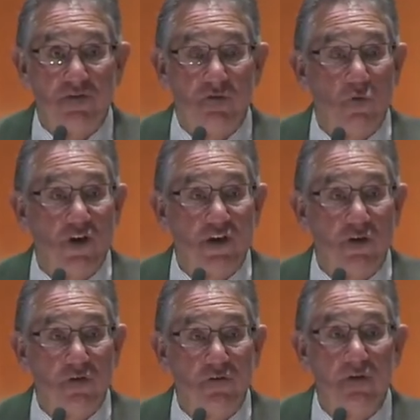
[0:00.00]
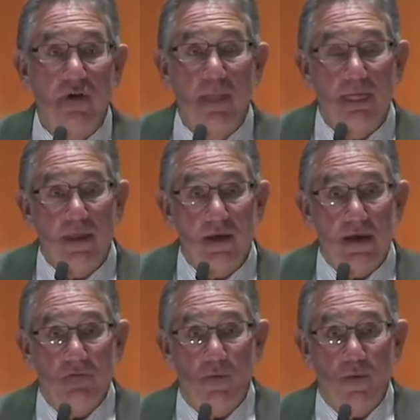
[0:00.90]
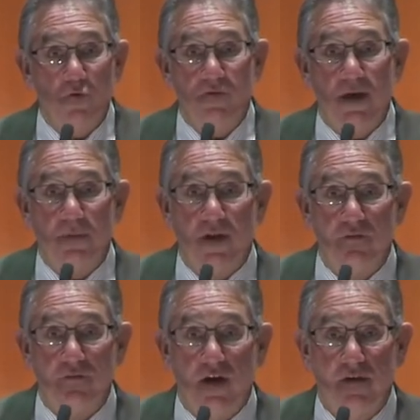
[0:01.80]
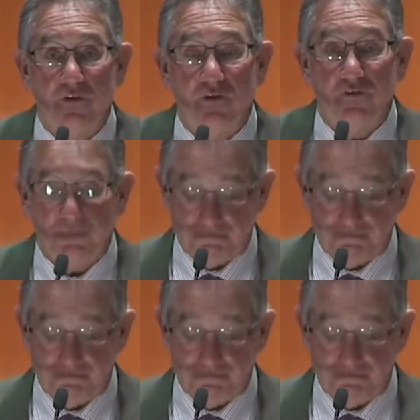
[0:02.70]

2 more years, it will be moved up another 5 years.